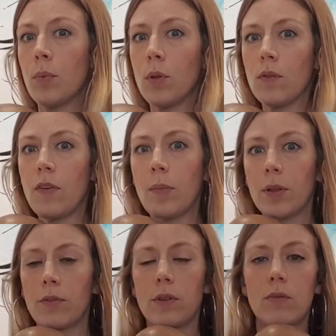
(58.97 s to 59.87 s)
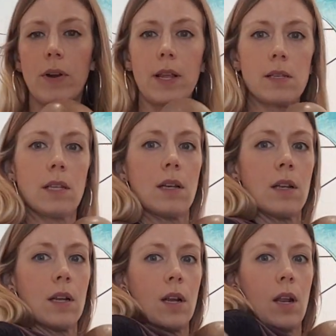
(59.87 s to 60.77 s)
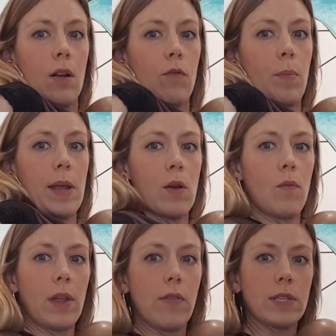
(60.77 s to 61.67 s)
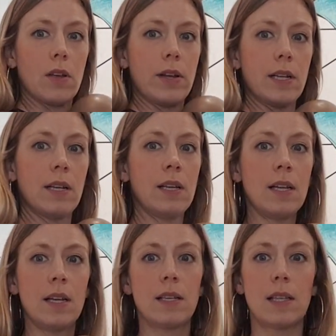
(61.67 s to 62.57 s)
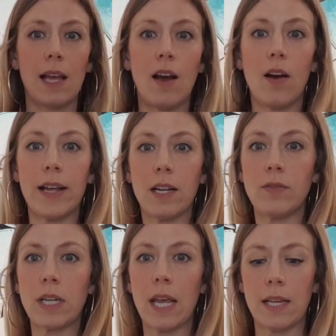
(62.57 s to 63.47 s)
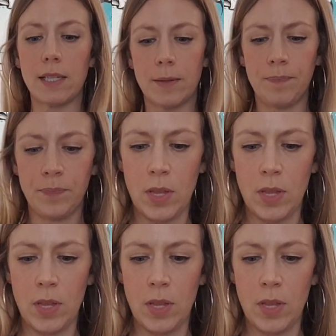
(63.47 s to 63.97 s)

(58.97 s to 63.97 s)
pull the fabric through the rings, and repeat on the other side so they're high enough to kiss.